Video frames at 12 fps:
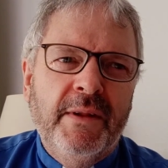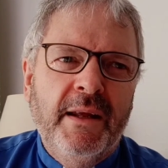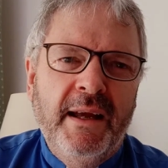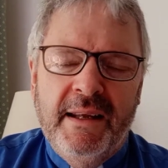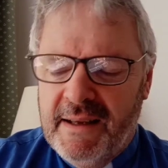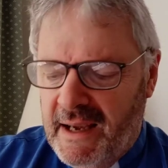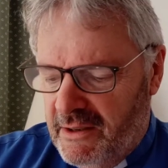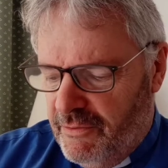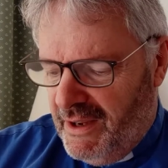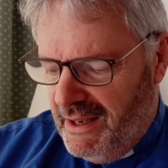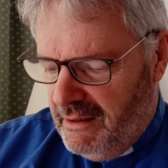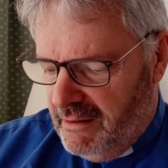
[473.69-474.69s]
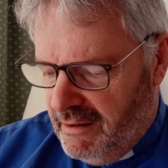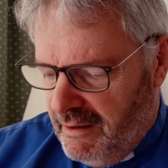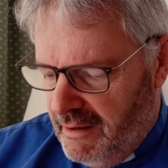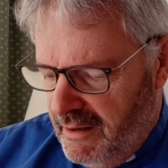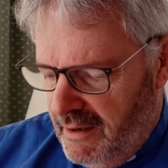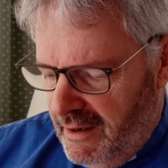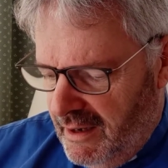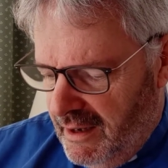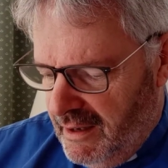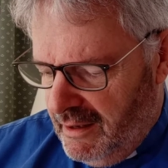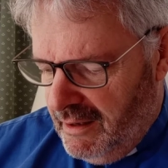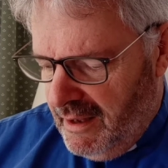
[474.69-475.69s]
Advent.
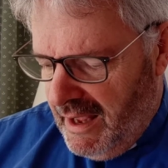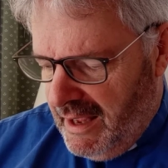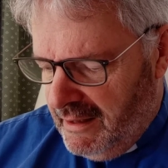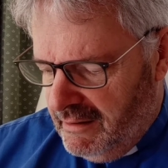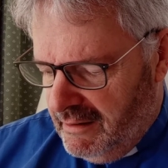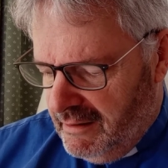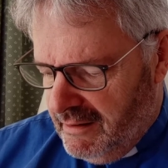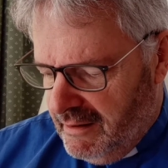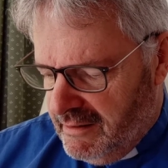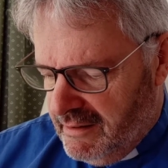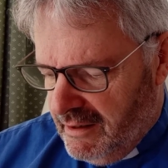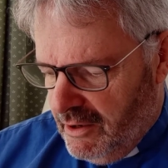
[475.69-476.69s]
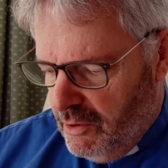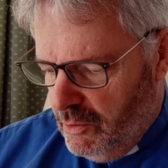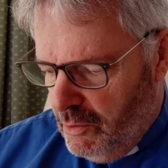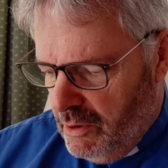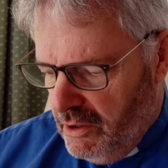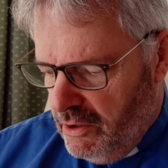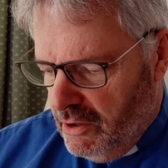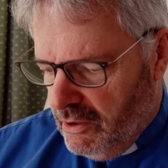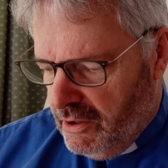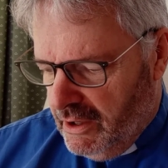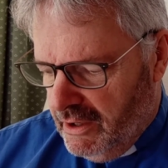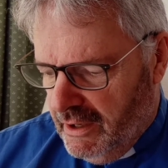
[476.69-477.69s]
And so you're
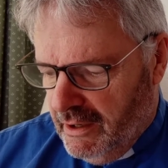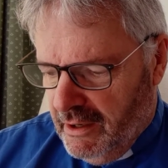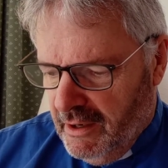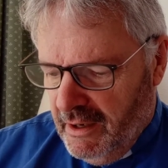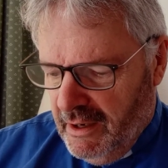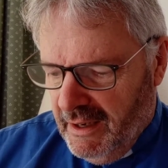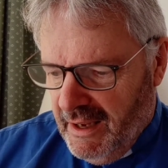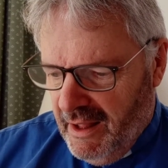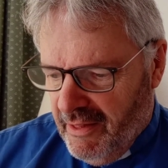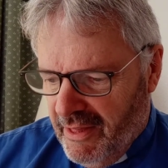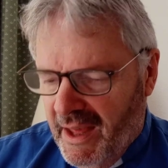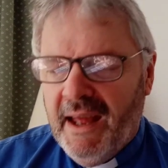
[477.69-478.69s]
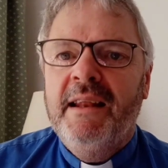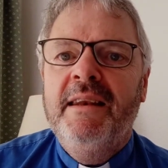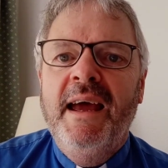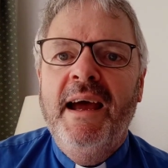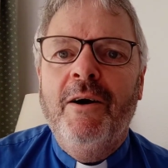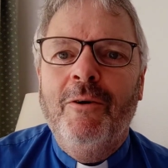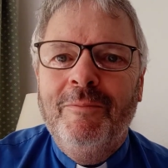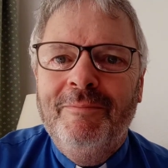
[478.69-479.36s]
going to get that now.